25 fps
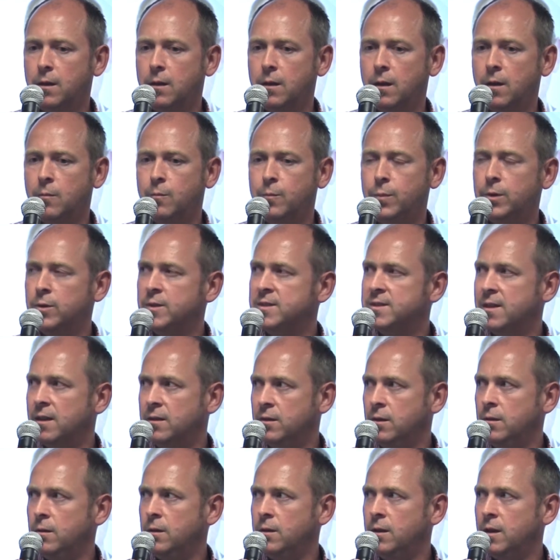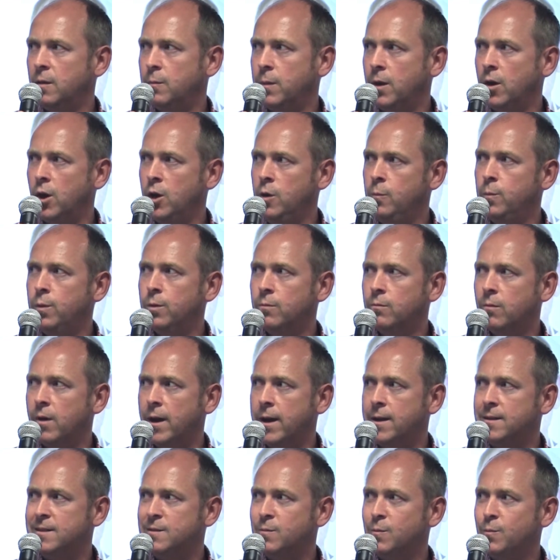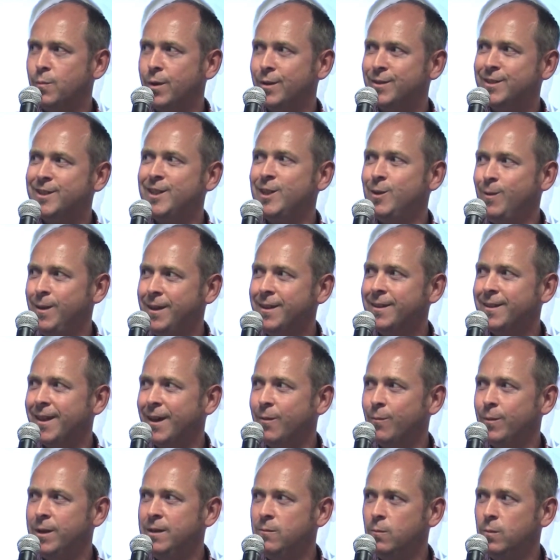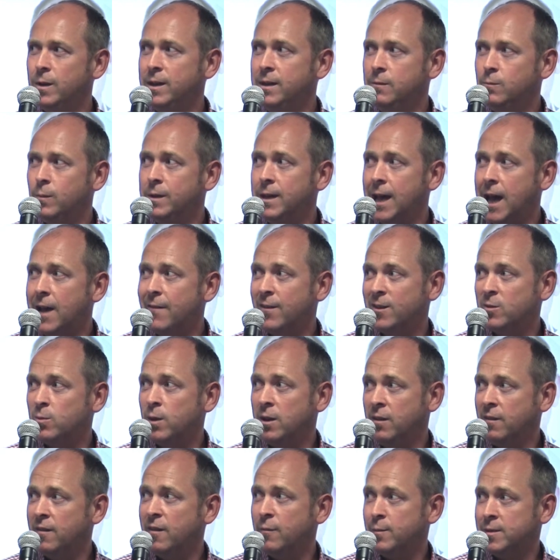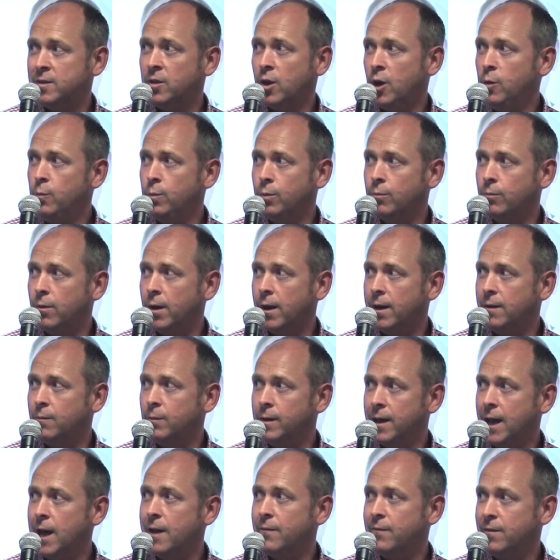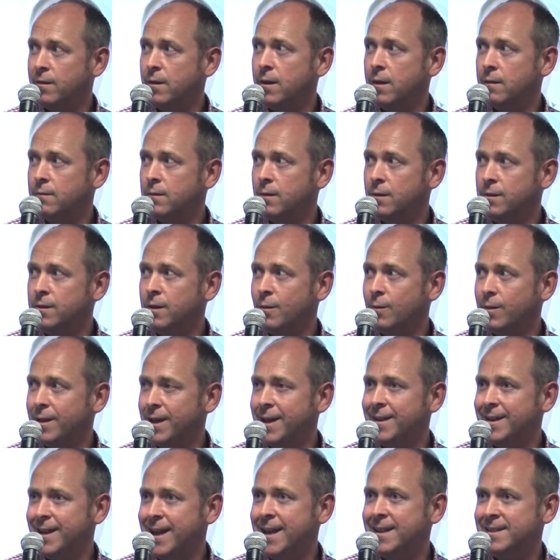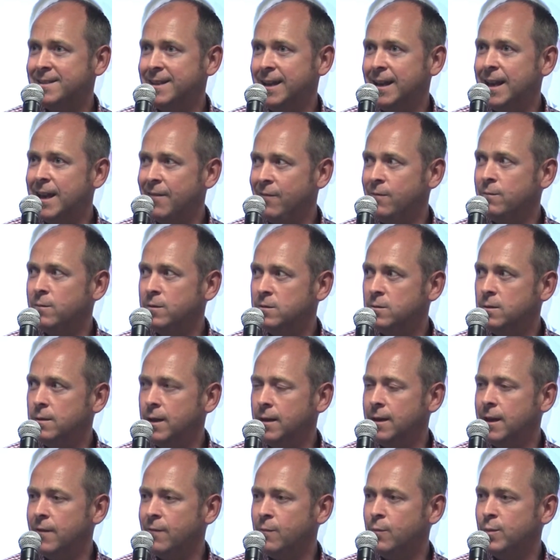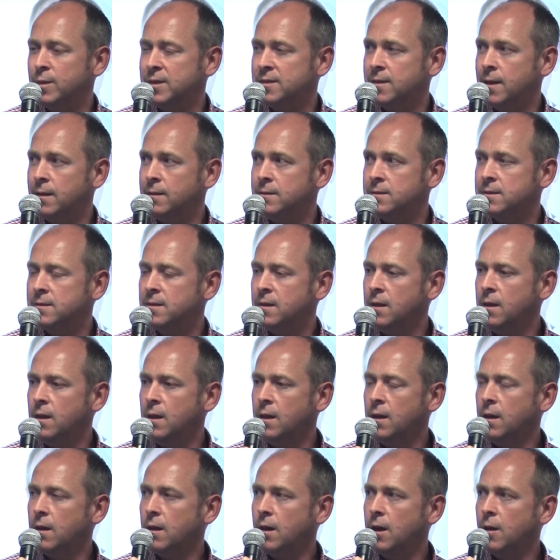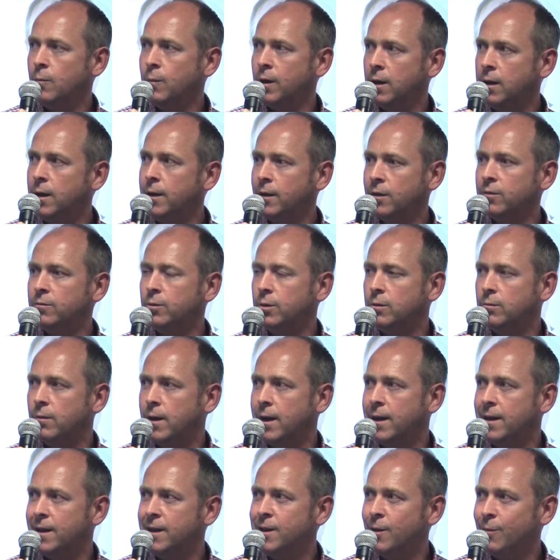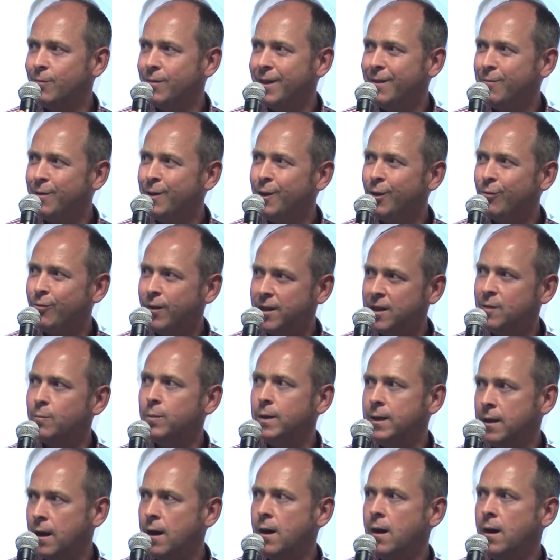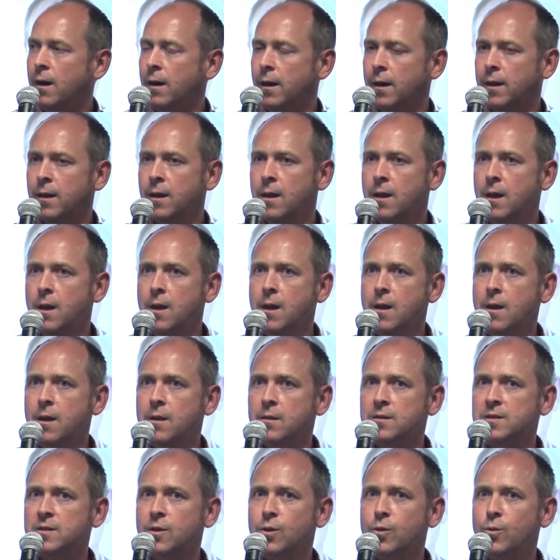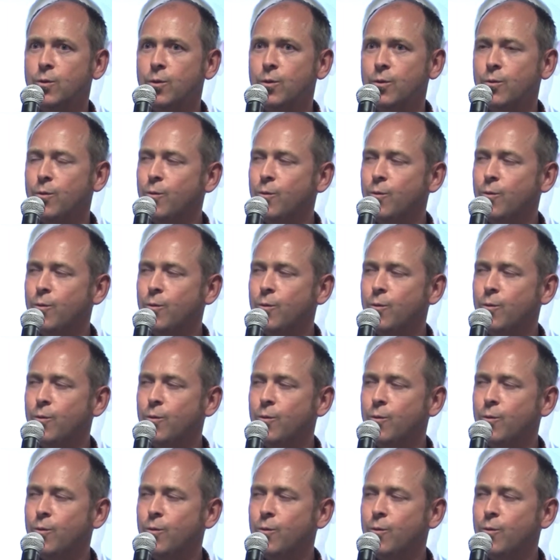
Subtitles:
and Bill said earlier about open rates. By doing that, we have a 25% open rate. We have it's 11% click-through rate. They're incredibly high. So